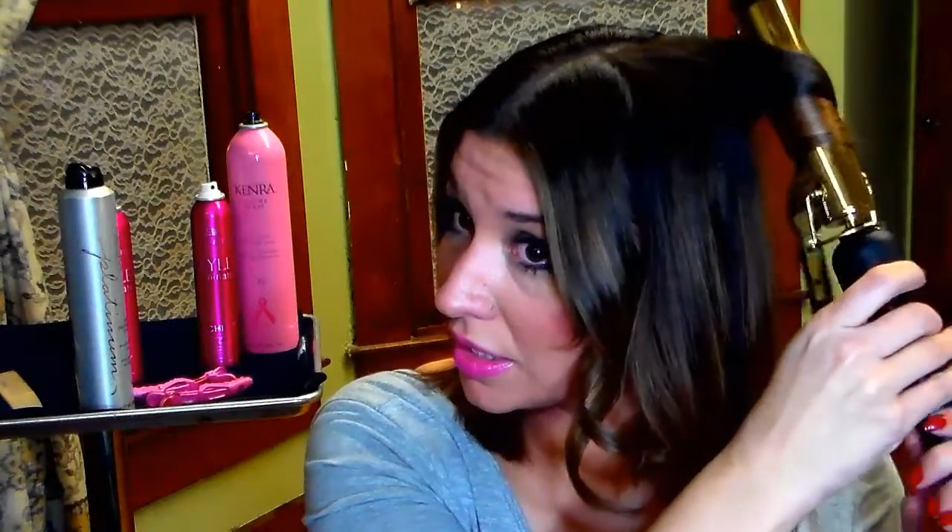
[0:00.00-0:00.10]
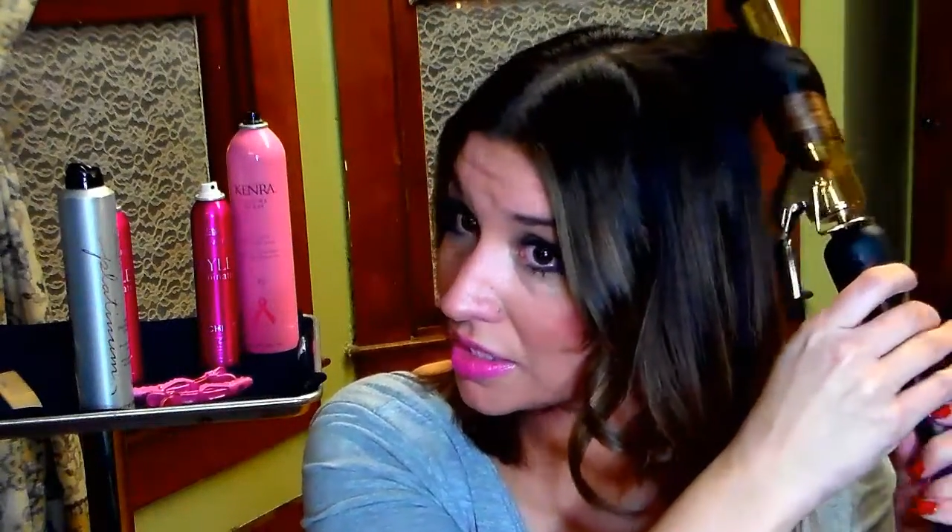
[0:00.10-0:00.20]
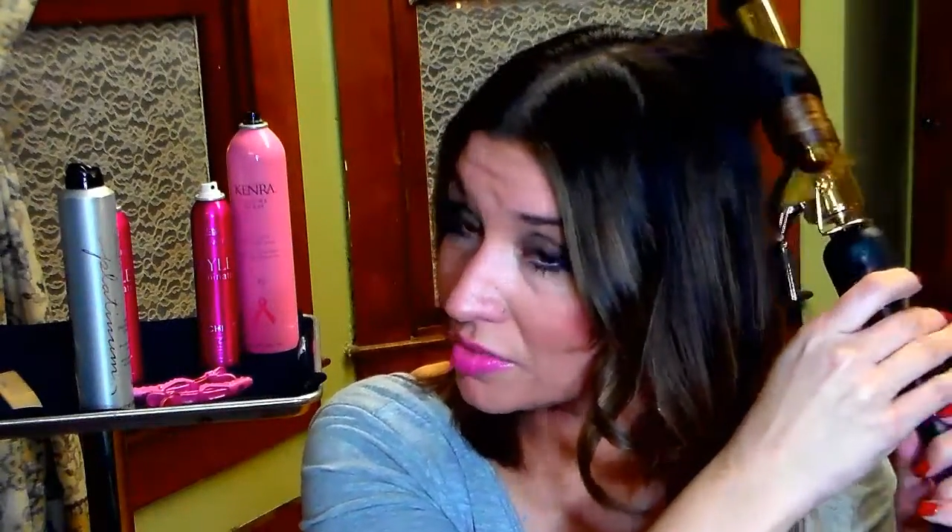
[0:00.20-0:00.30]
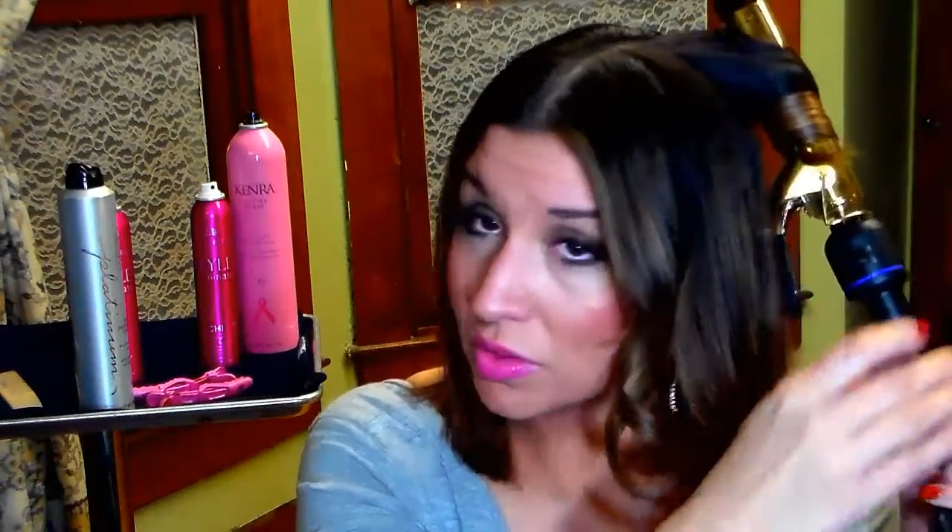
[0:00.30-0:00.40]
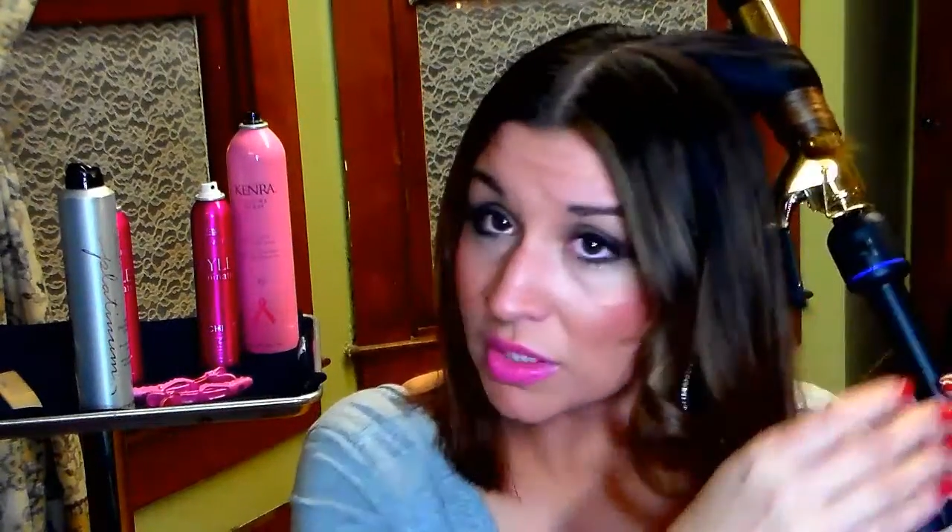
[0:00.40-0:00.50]

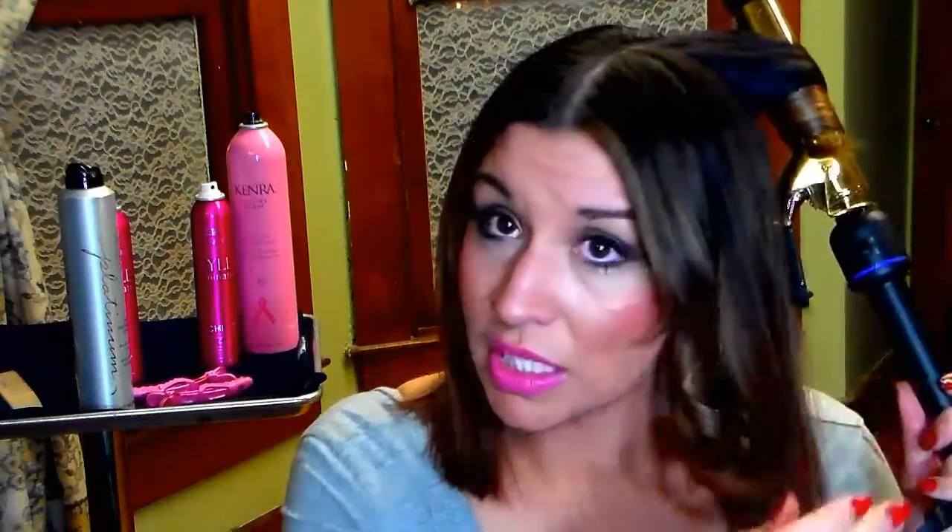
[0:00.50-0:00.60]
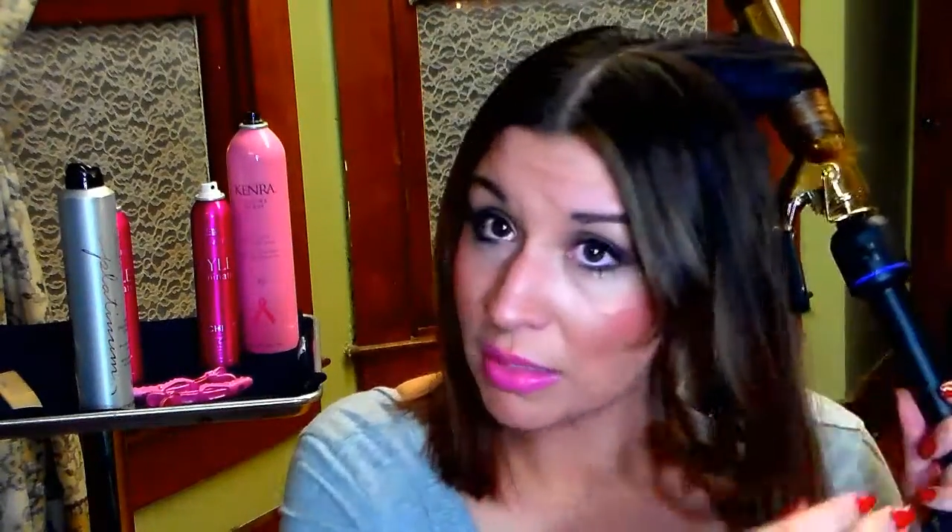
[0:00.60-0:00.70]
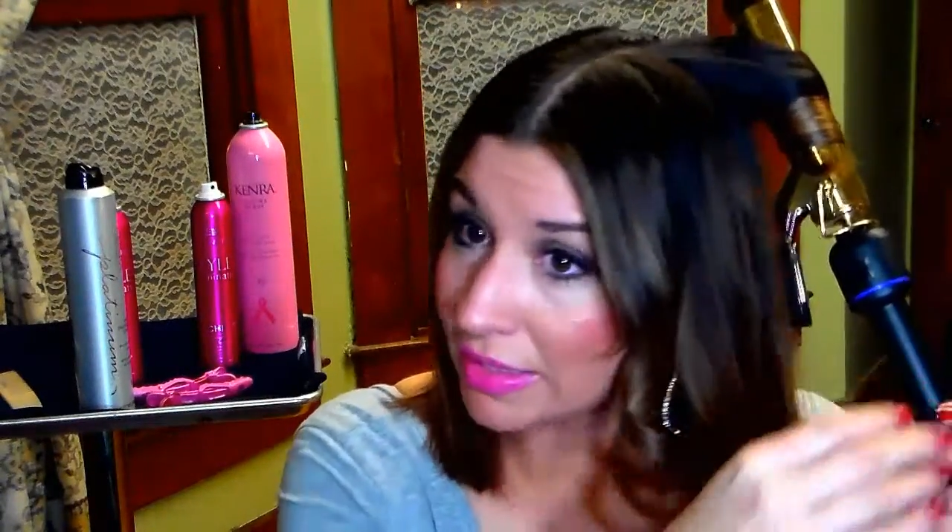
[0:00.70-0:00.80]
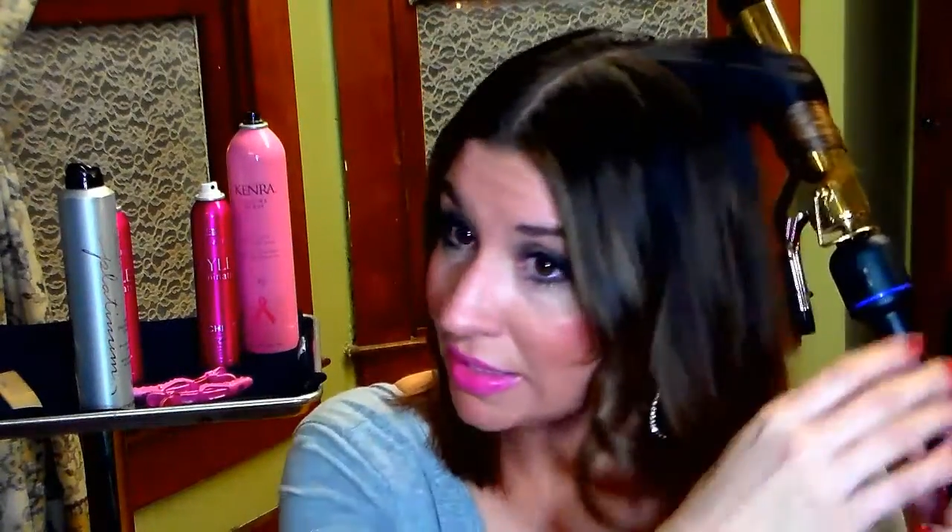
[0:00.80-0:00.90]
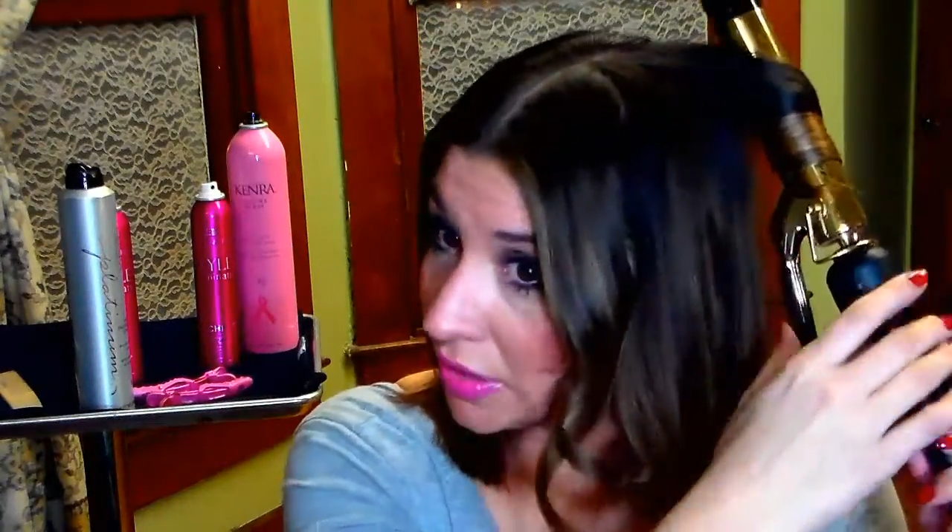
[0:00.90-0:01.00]
it's really
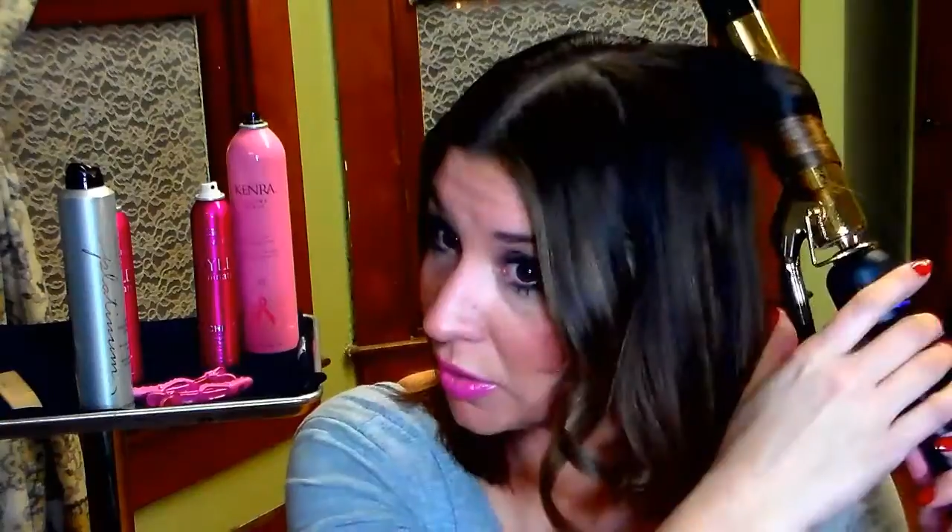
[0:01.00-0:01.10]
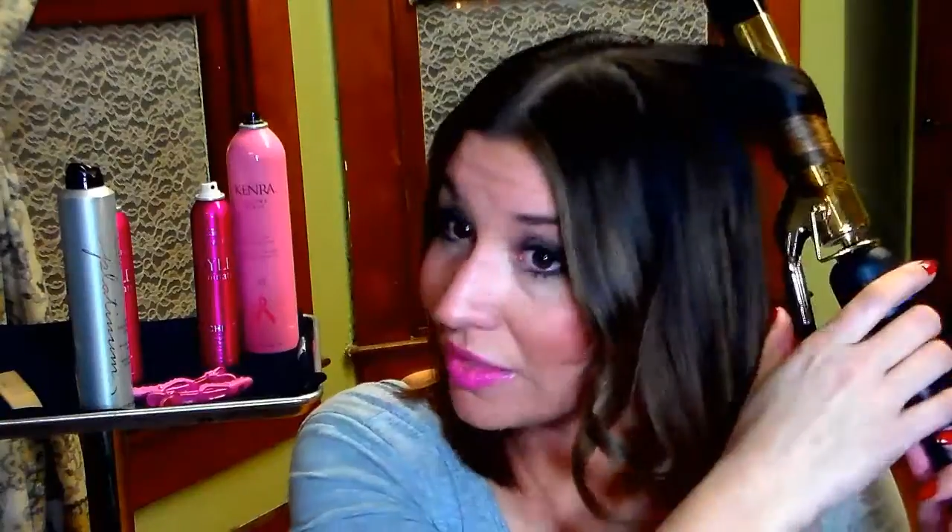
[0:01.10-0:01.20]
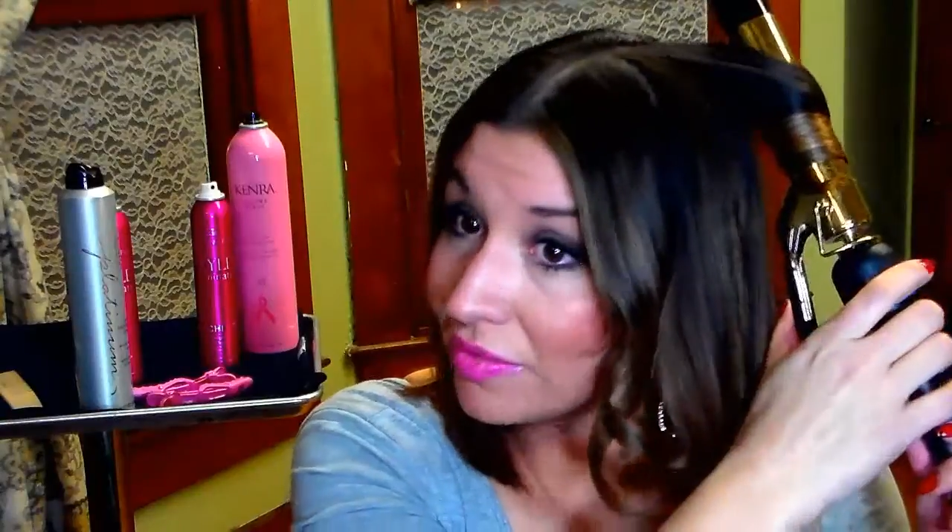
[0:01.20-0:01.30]
not a big deal.